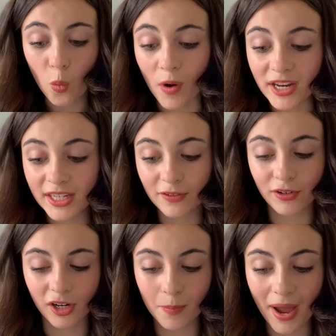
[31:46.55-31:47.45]
waiting
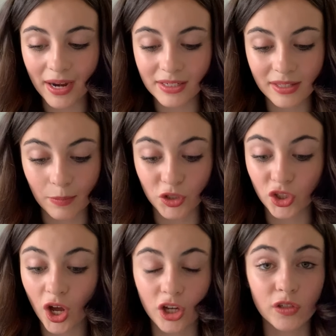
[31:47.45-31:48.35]
for a command that was
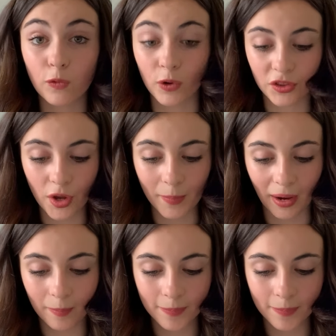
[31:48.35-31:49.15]
not forthcoming.